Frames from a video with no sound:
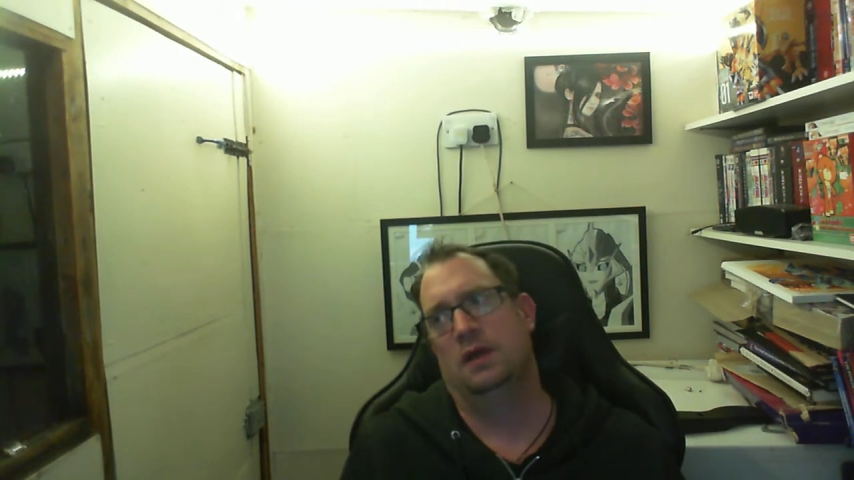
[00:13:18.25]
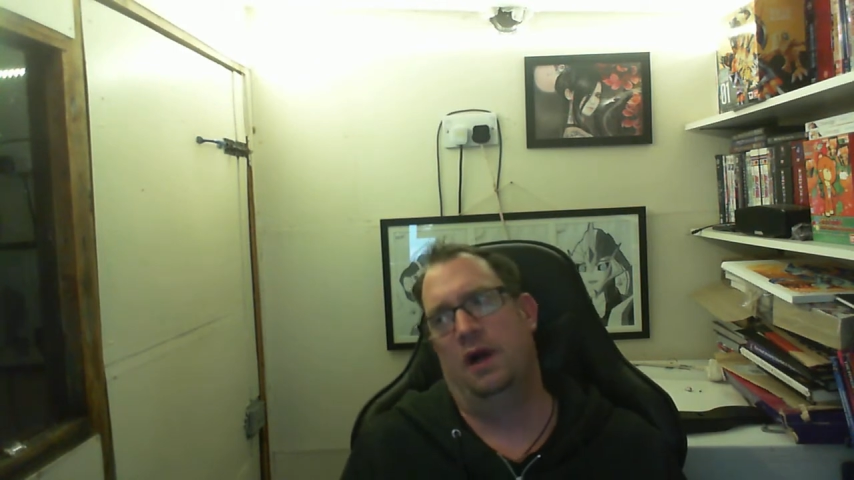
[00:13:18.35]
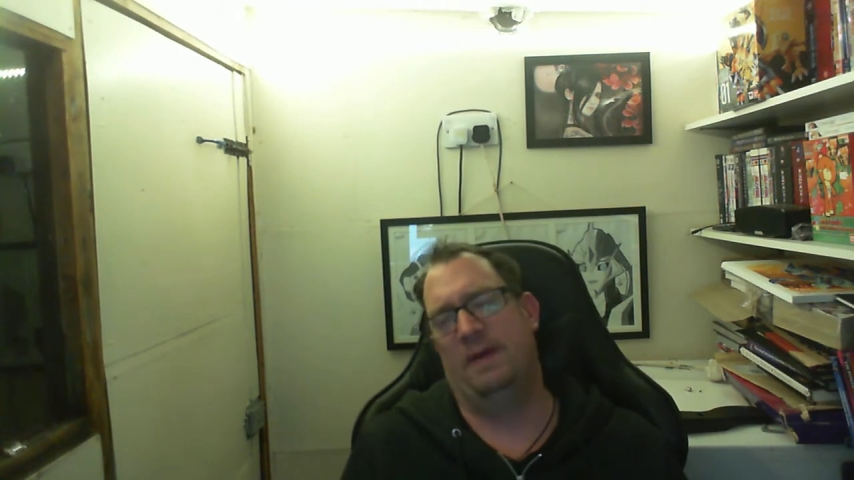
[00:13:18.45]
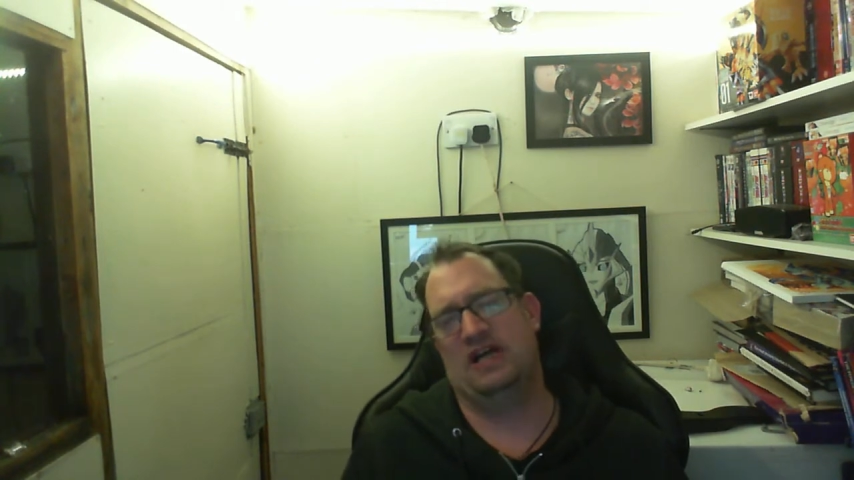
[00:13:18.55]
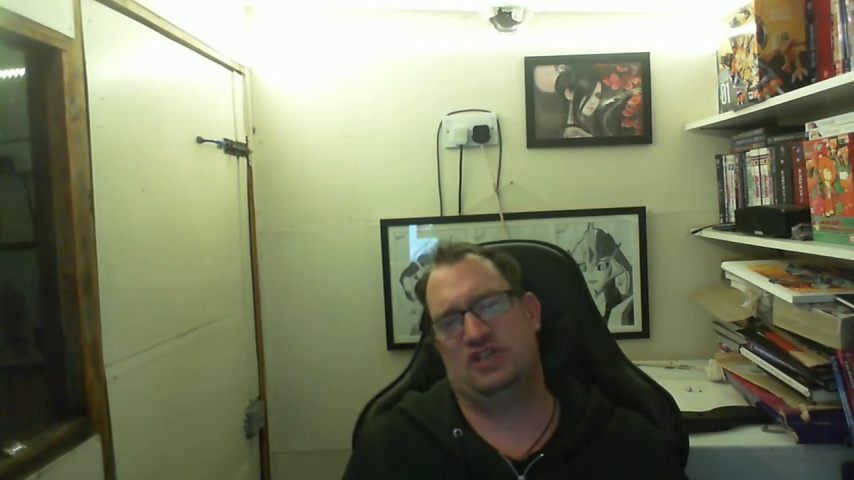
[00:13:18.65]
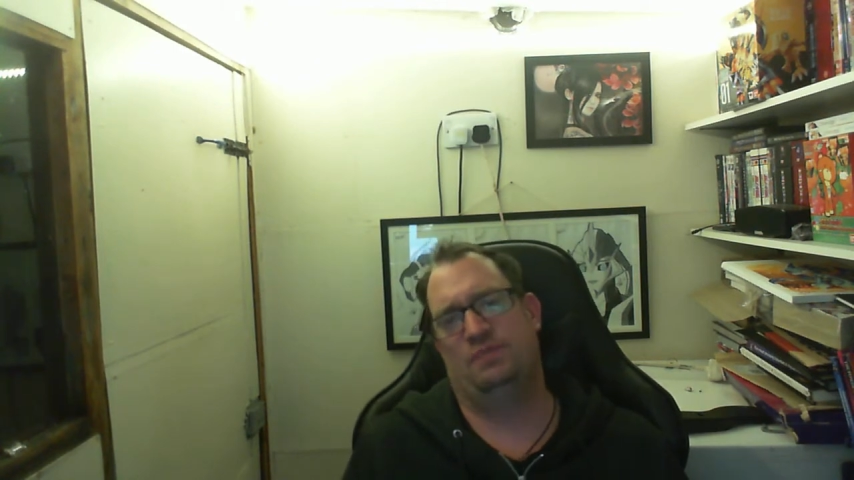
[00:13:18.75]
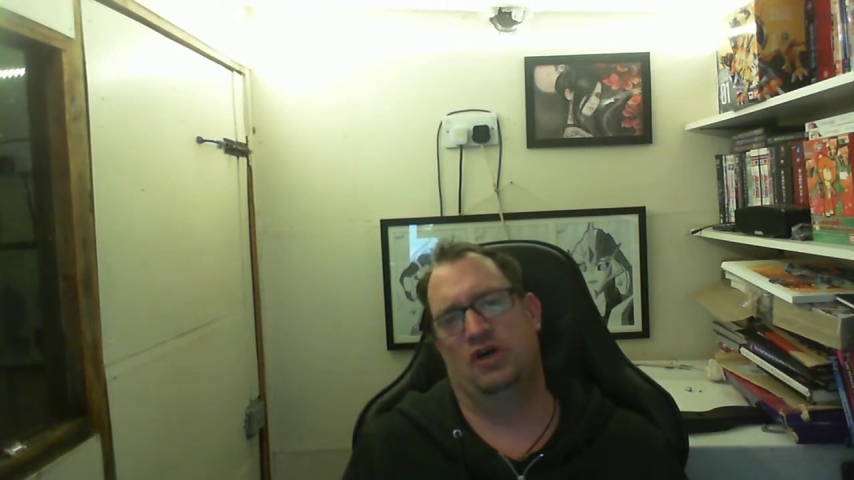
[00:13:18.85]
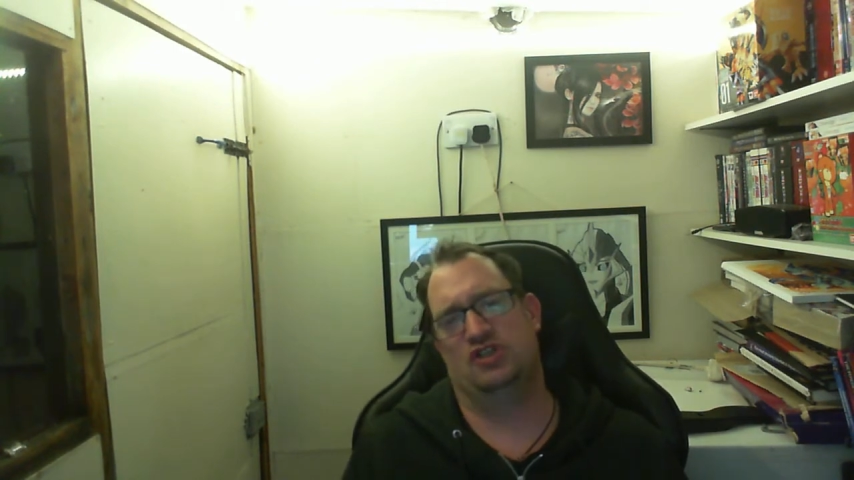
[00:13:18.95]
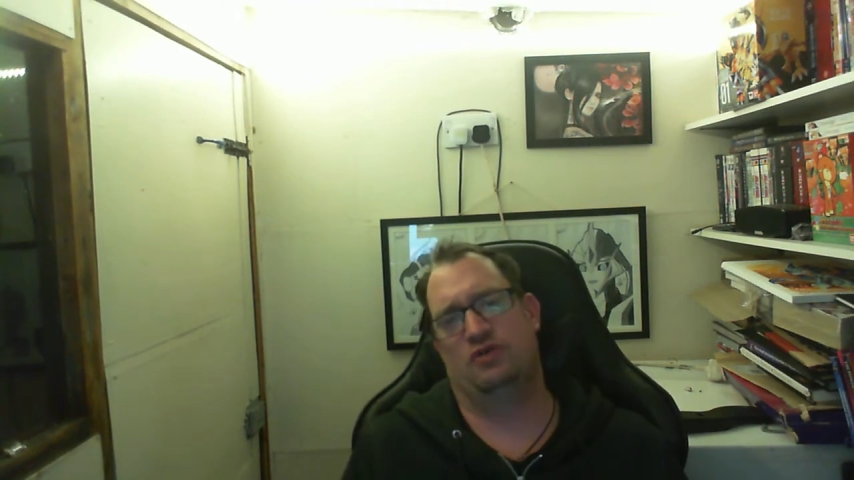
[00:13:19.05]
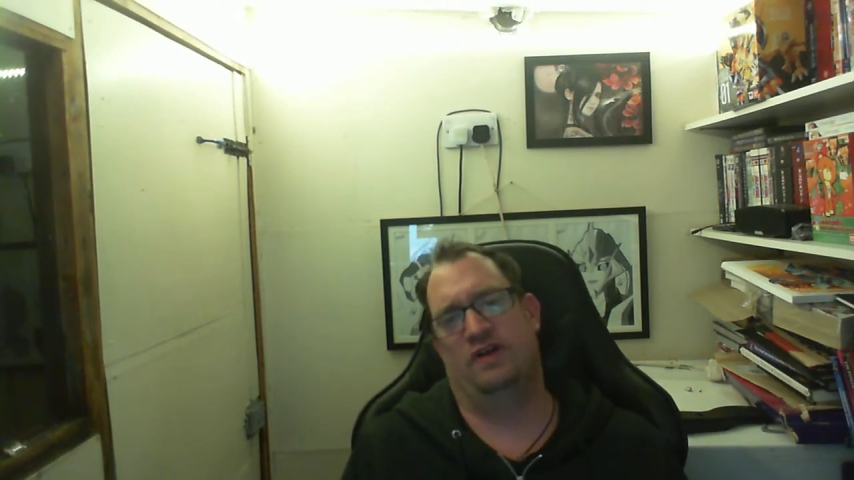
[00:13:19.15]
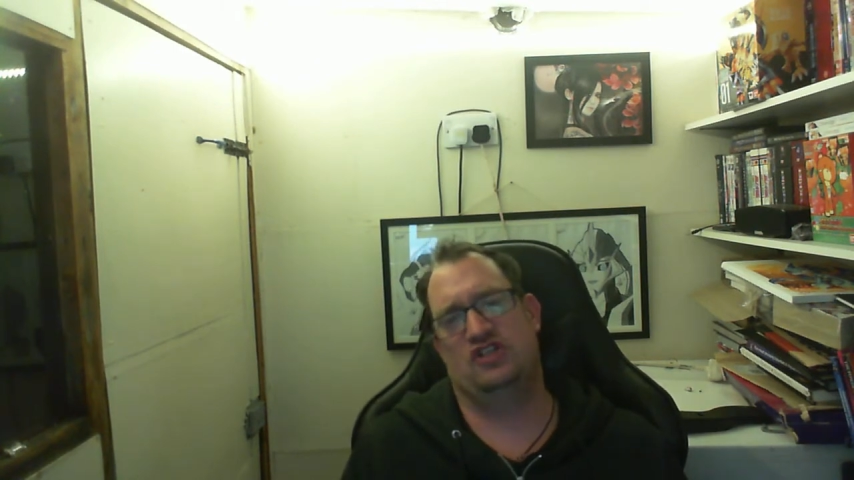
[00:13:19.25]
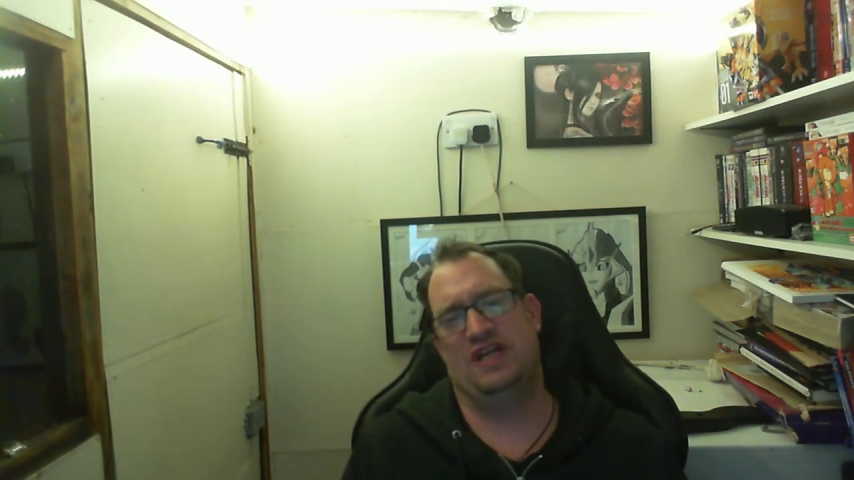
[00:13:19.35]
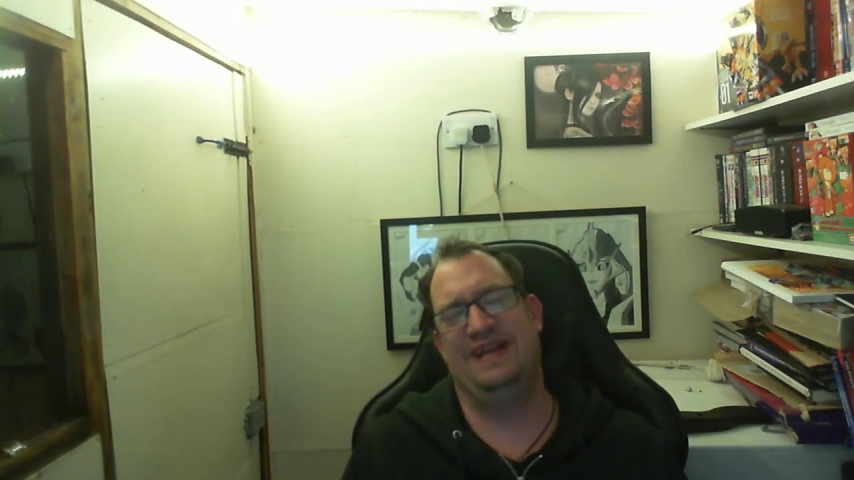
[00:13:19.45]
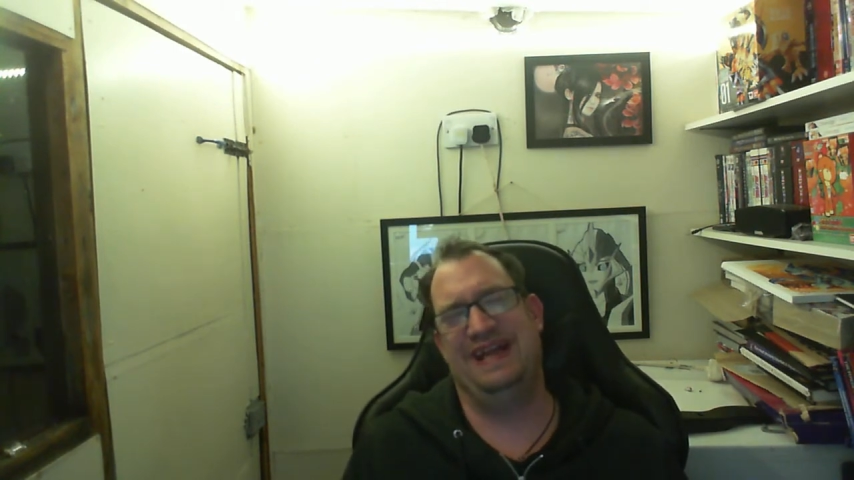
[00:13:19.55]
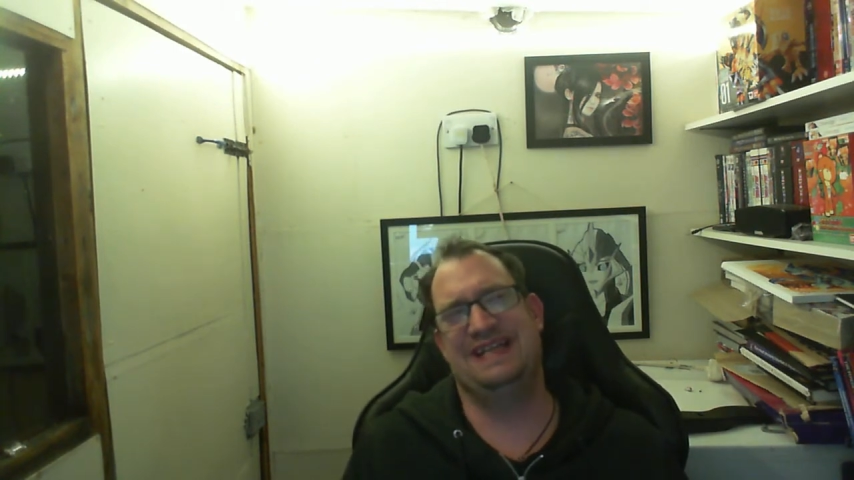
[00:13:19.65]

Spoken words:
I mean, I suppose to an extent it